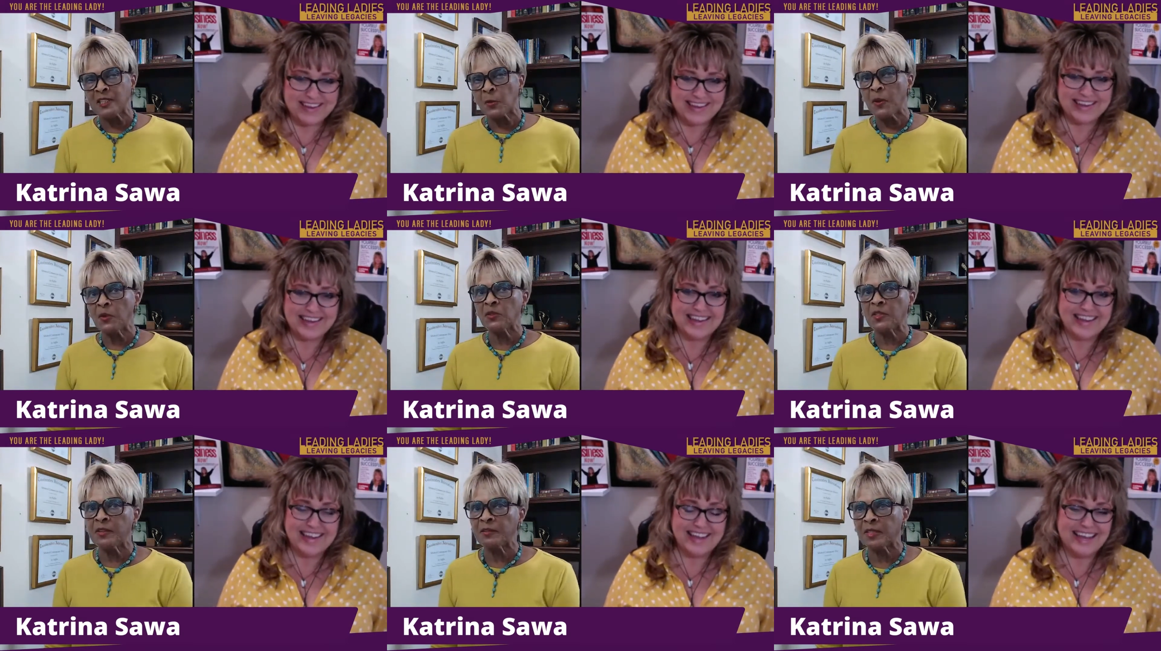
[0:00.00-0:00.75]

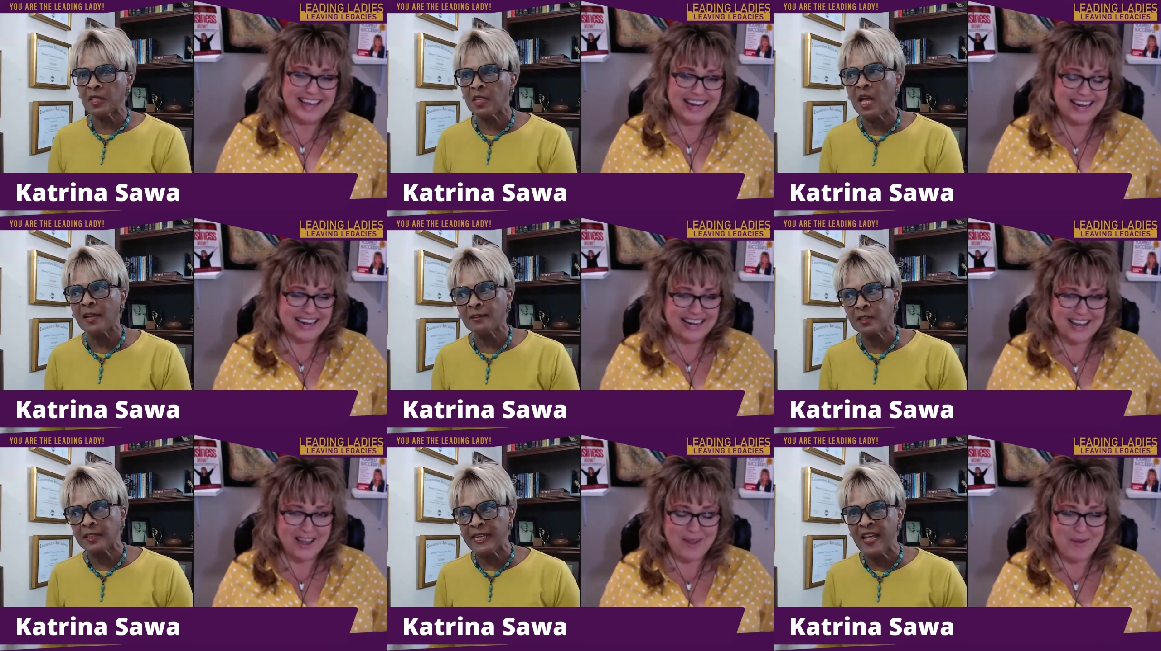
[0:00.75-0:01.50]
Speaker 1: suppose there's a lot
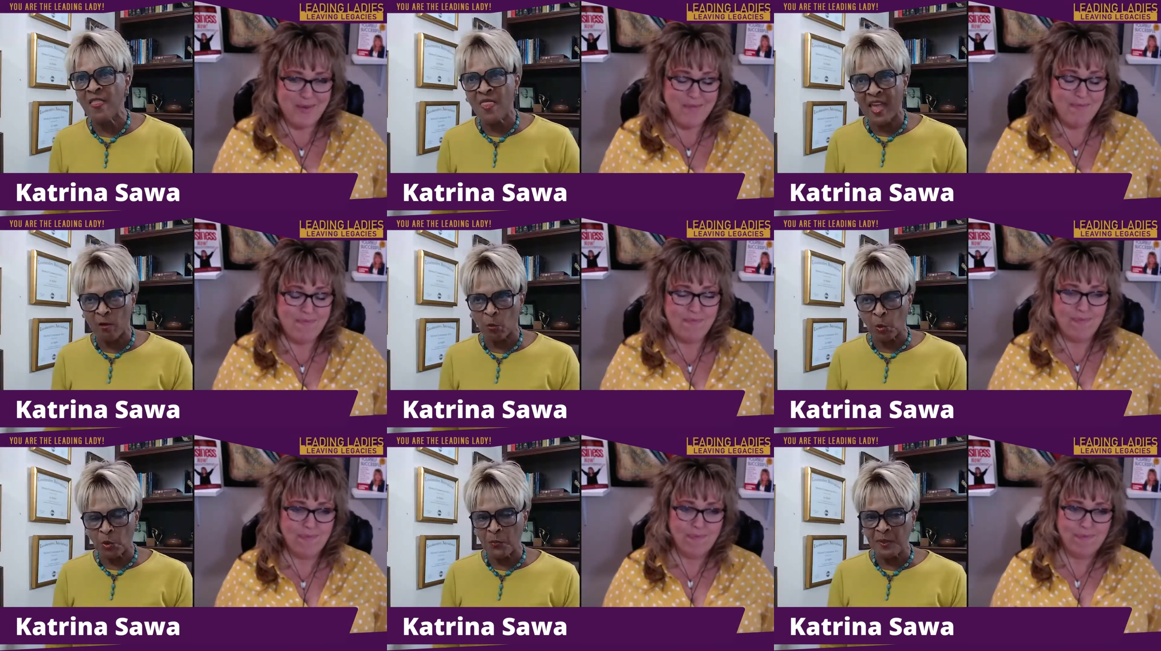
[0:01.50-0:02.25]
in that
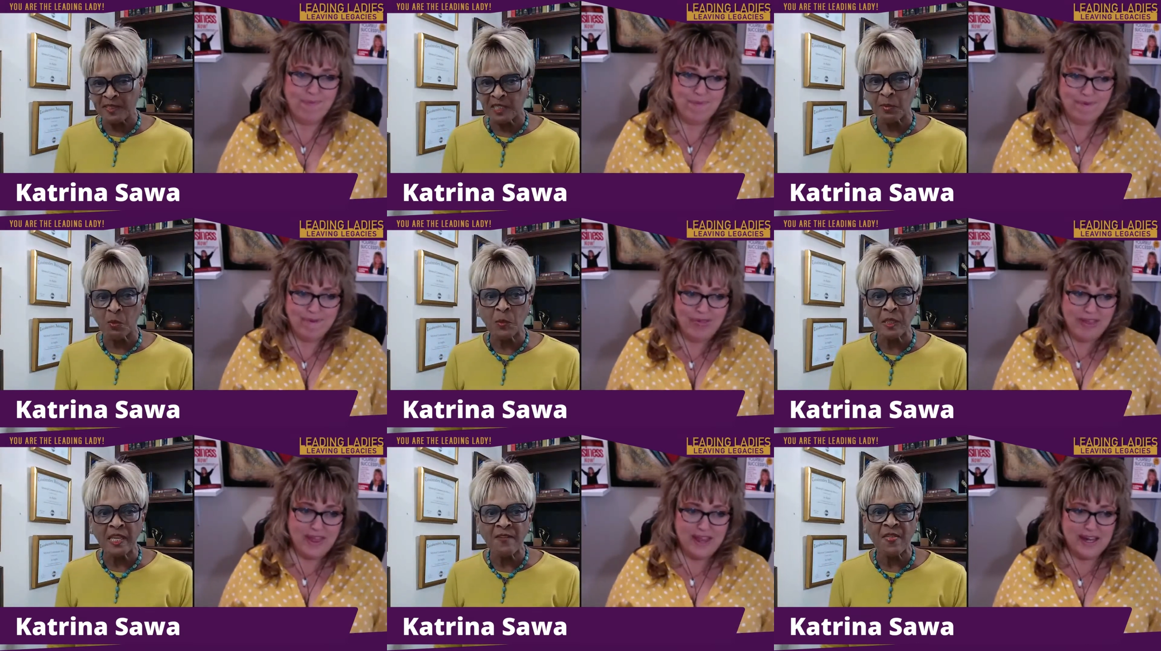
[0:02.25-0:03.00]
word busy, but
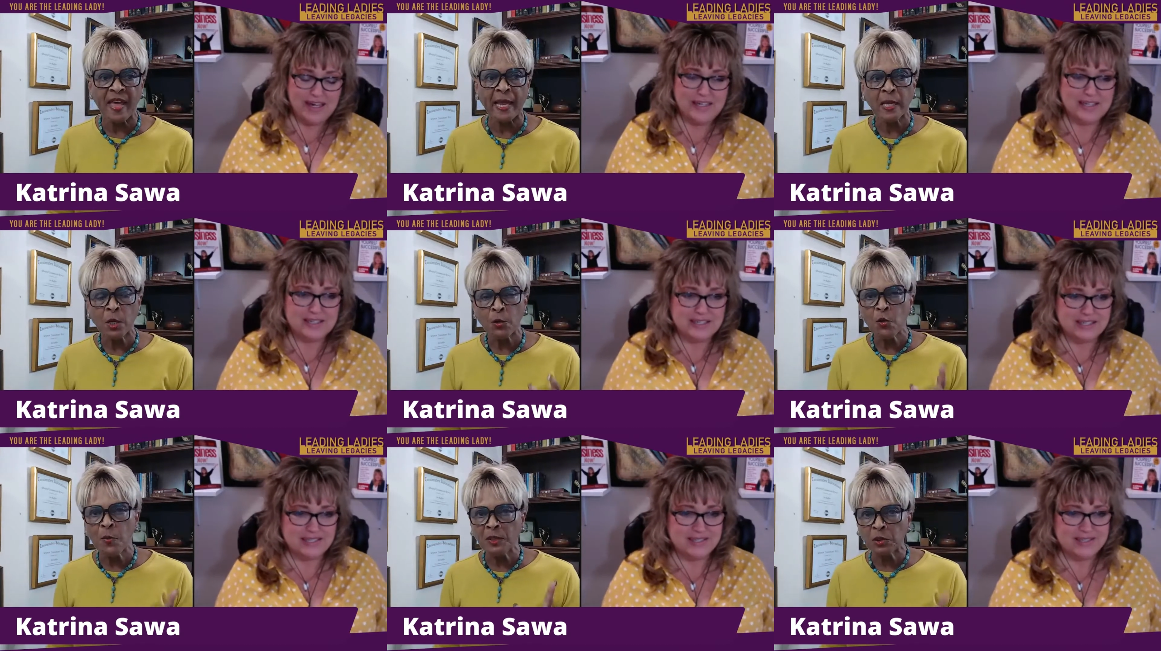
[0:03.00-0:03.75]
we'll leave that.
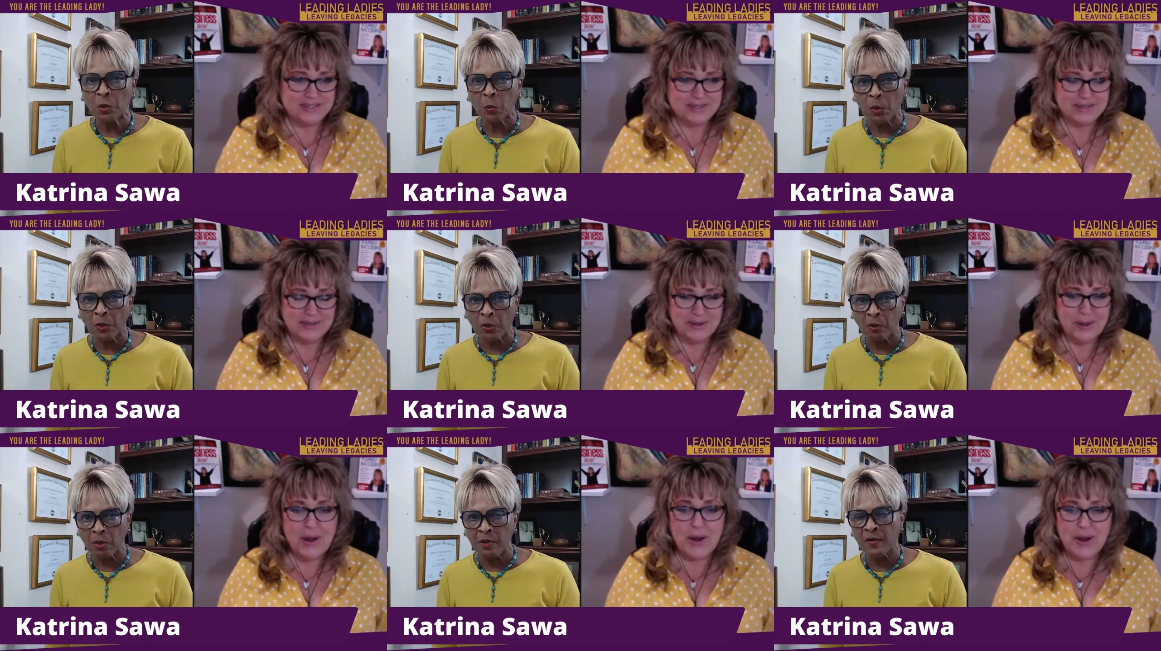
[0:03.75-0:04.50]
You mentioned a word
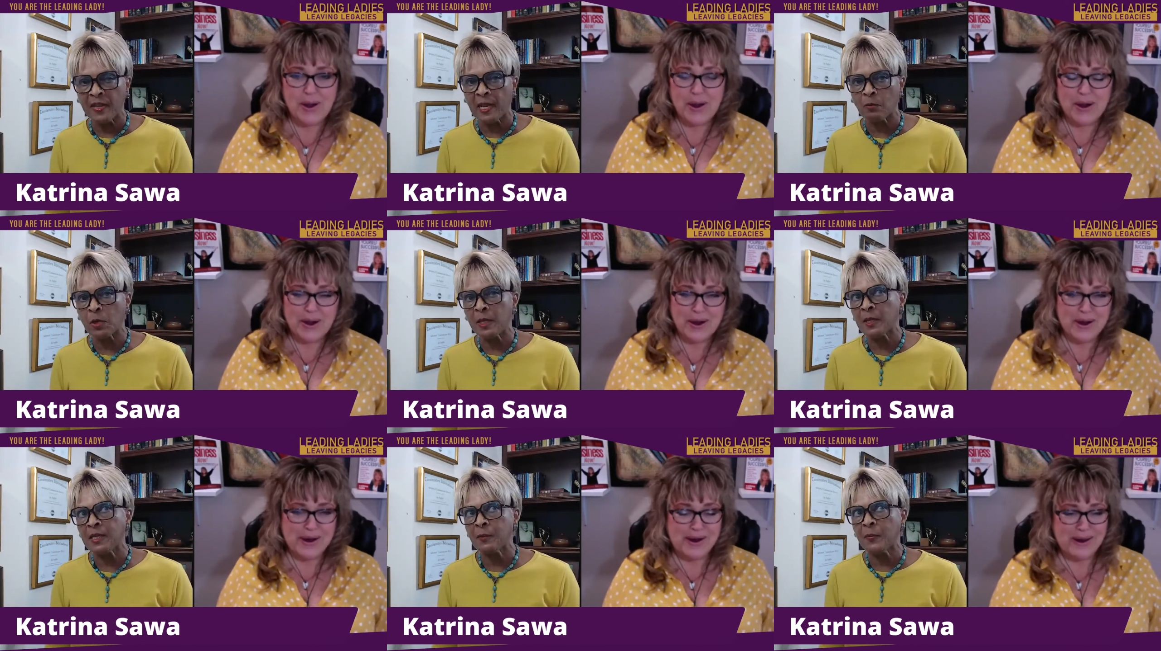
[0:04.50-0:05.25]
earlier that I
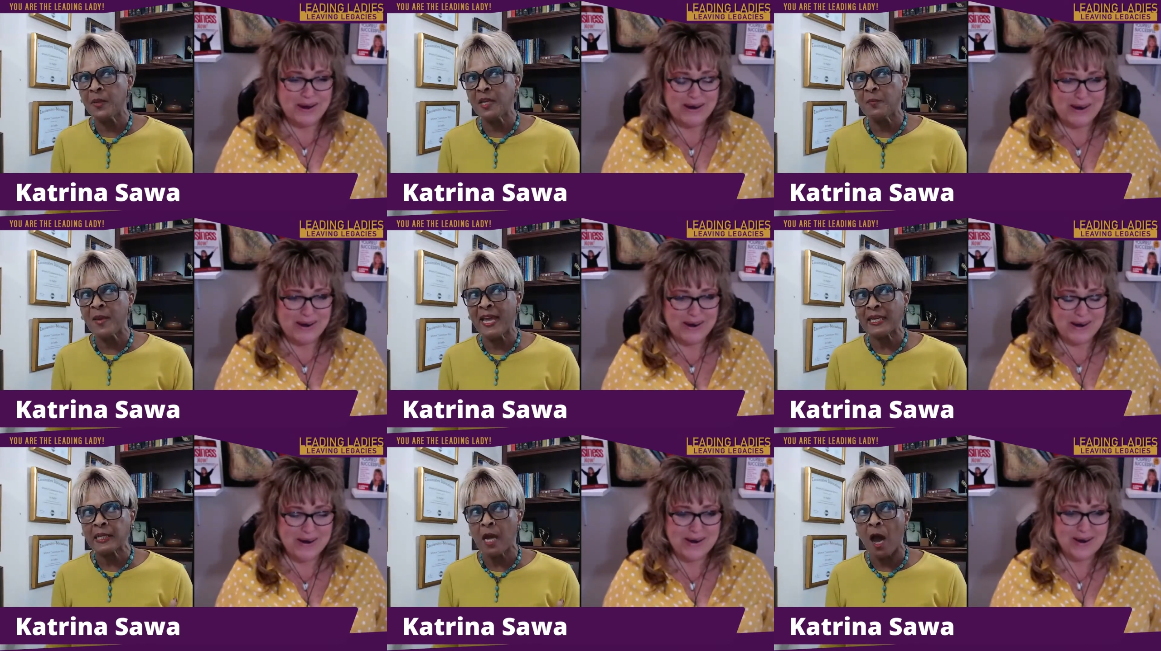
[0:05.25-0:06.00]
want to
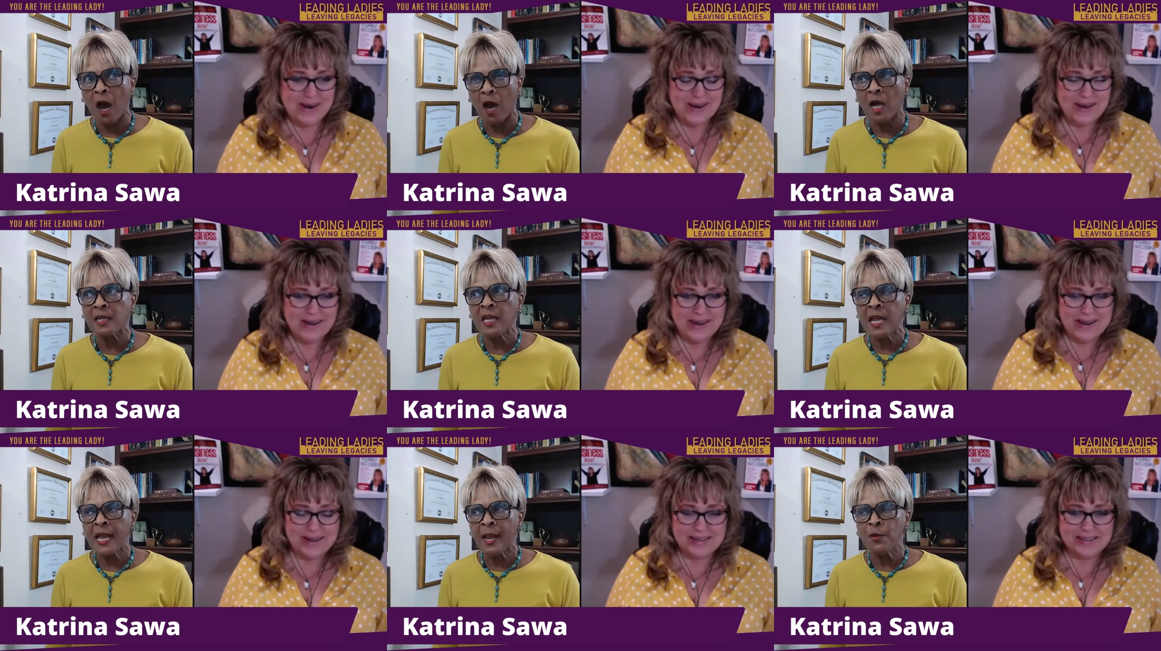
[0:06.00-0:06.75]
piggyback on,
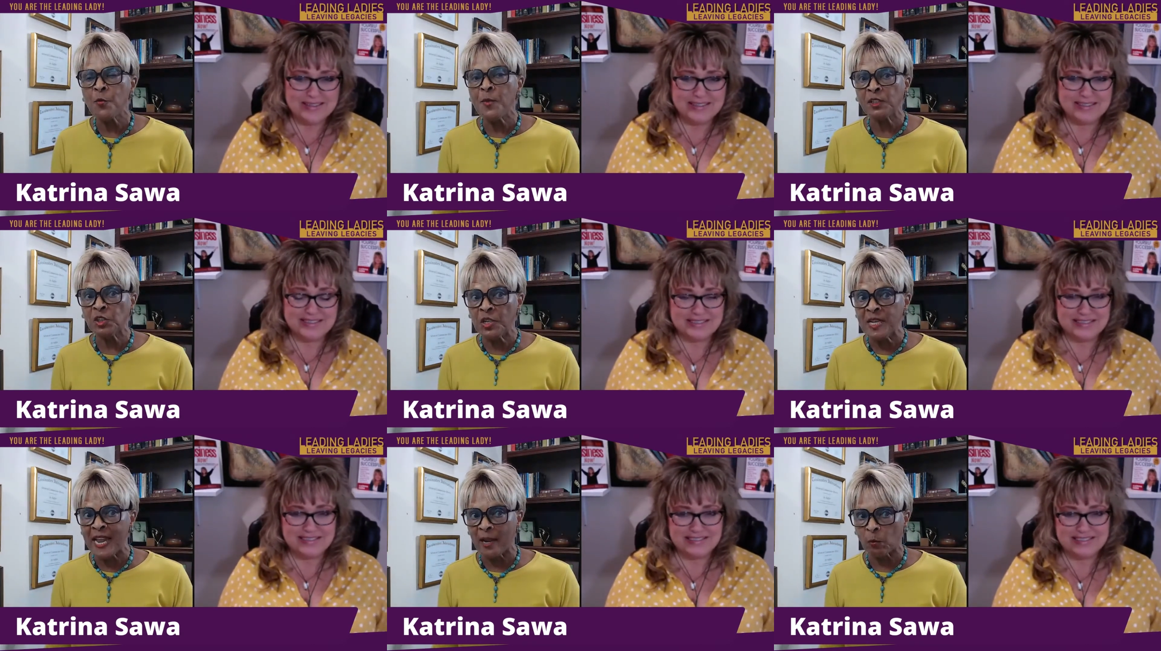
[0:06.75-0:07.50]
and you mentioned
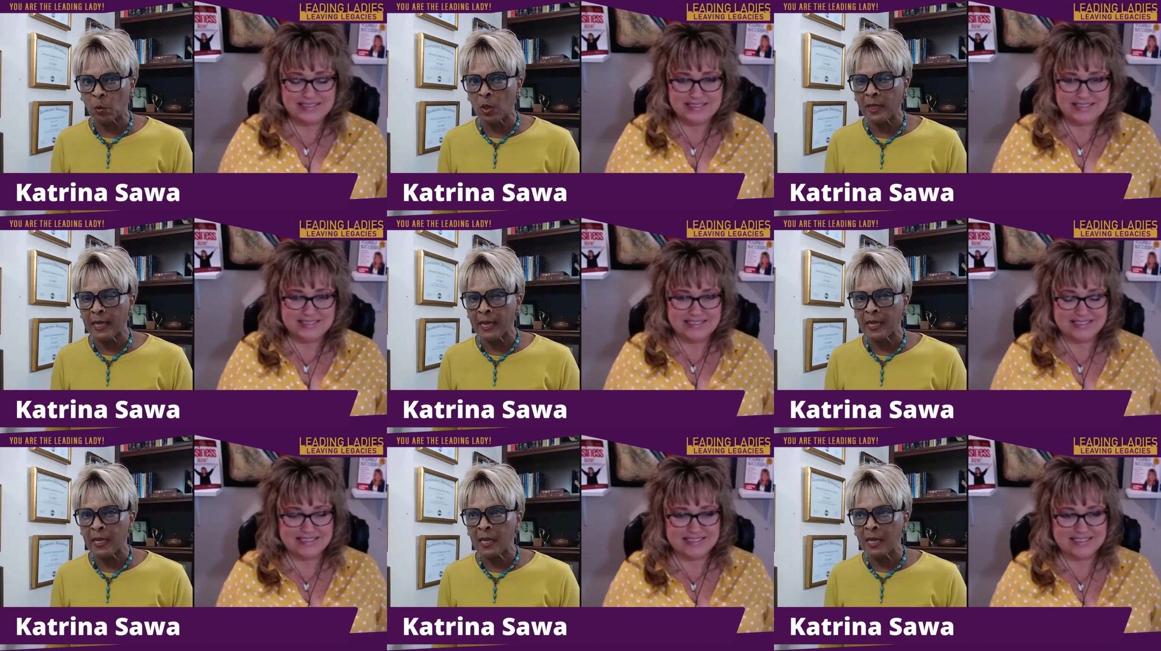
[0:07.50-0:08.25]

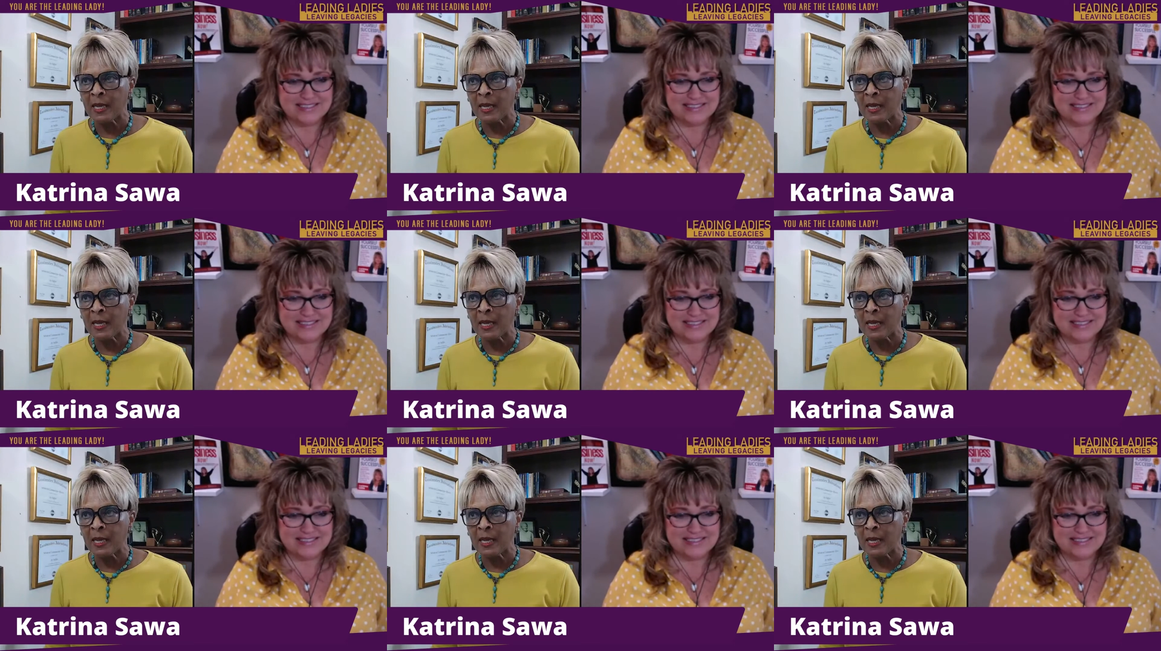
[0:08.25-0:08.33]
networking.